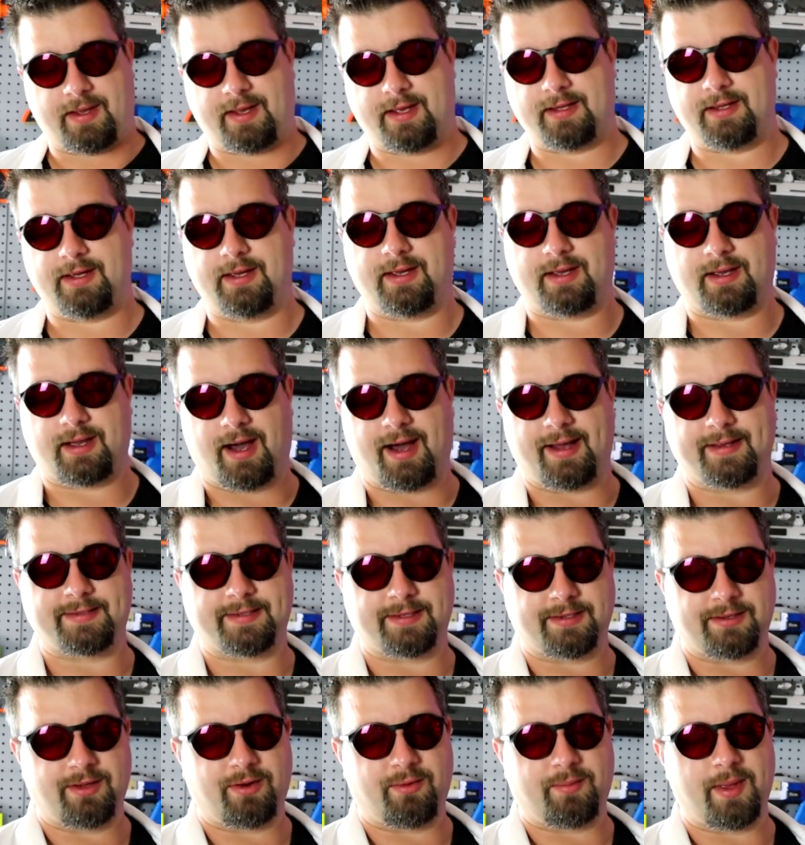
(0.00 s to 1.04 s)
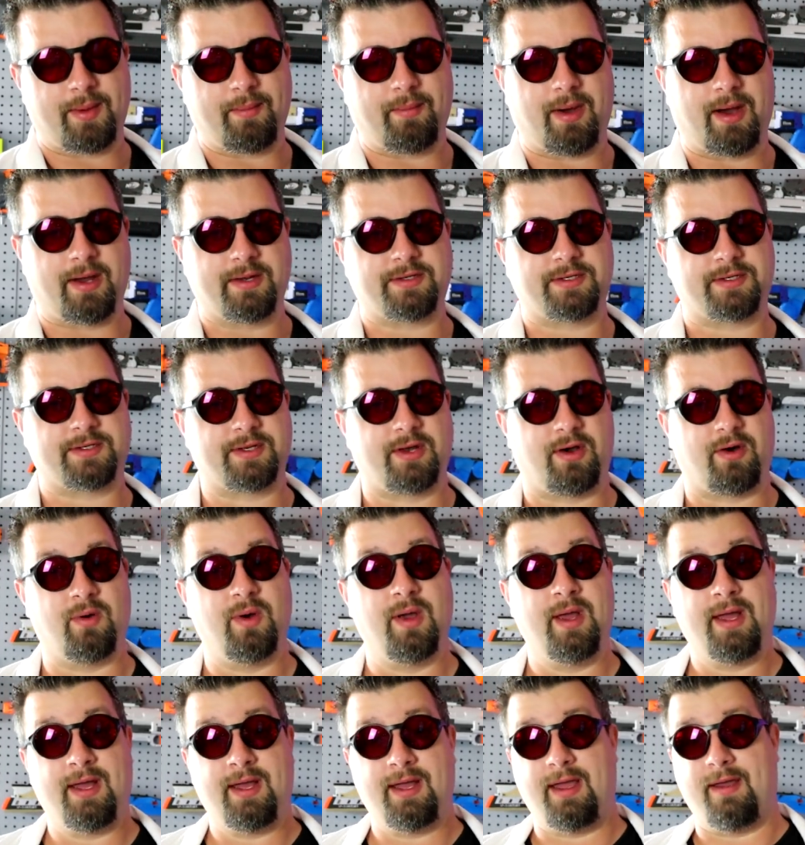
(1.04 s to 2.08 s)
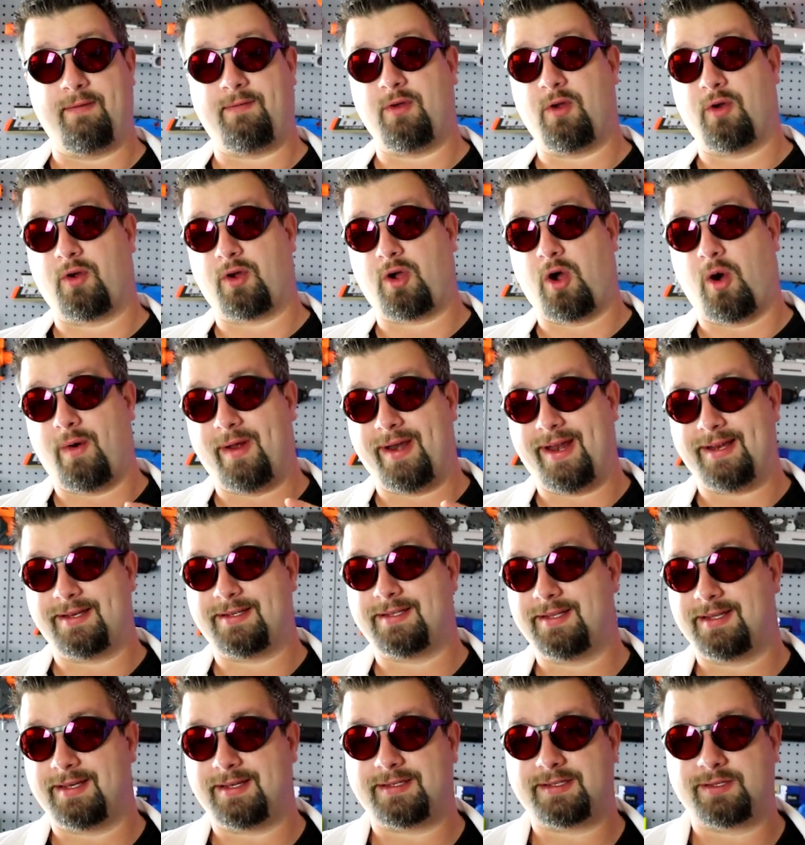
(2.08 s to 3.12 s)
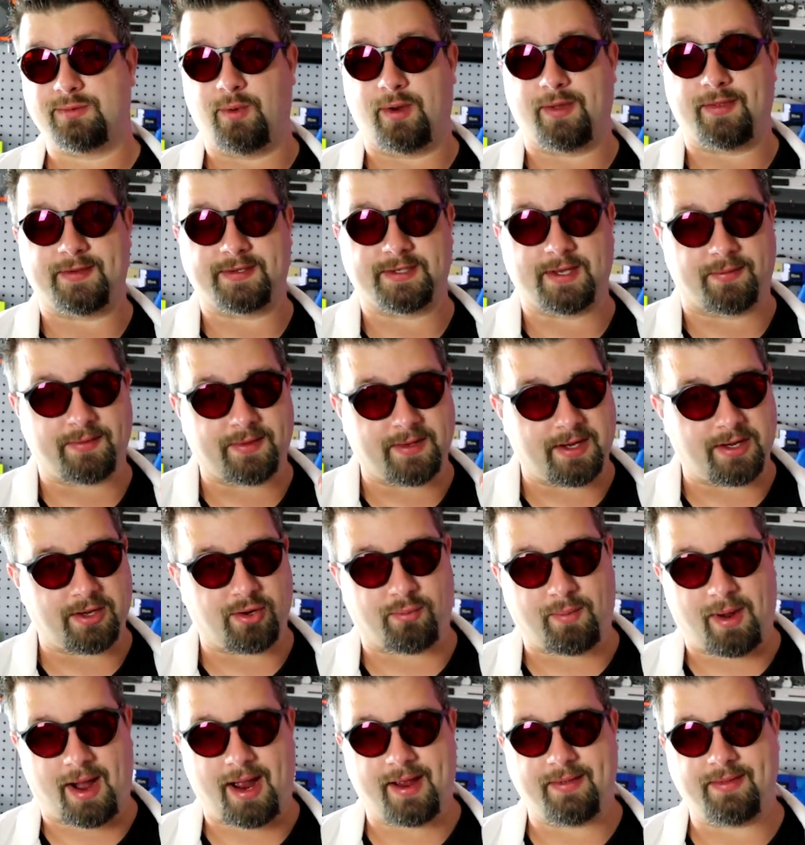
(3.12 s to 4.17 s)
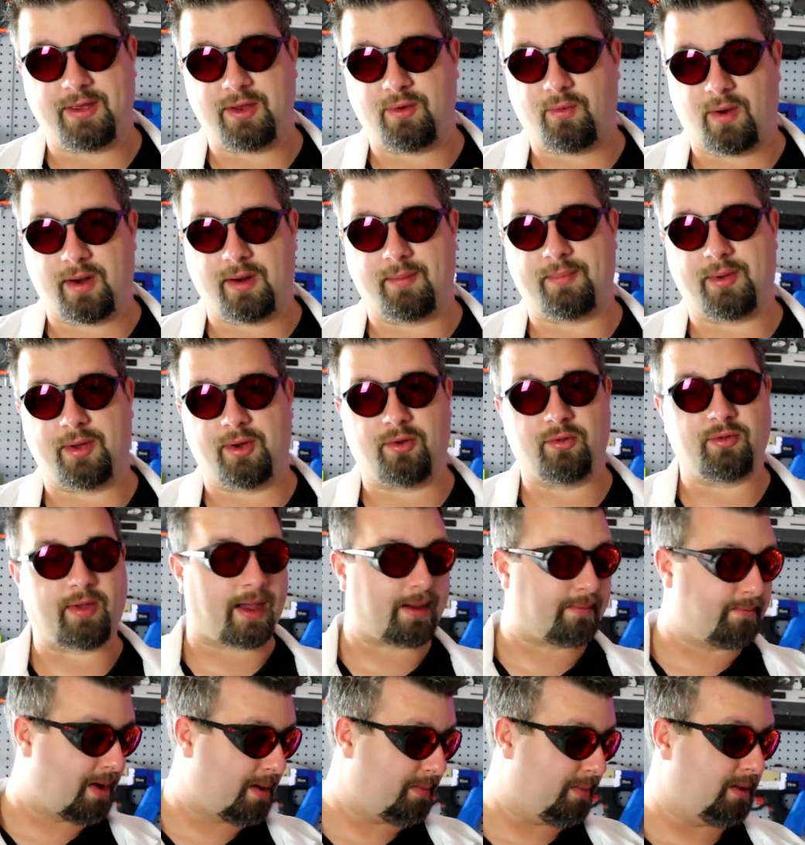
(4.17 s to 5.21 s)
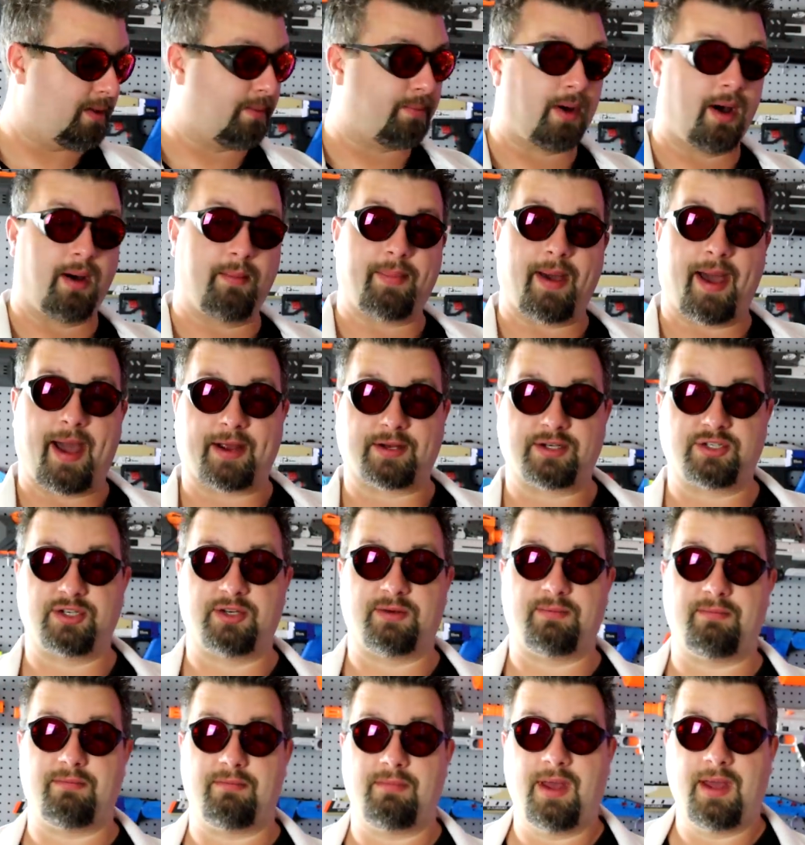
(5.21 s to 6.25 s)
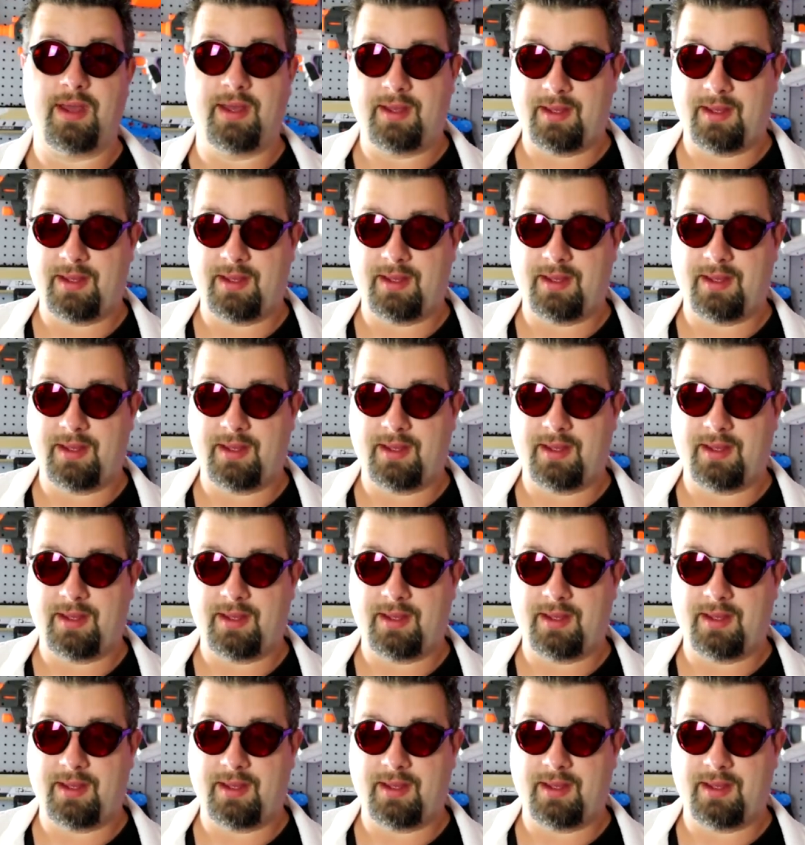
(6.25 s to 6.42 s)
think it costs a little bit much. So if you're going into this with something in your mind that you want to build, like maybe the pump action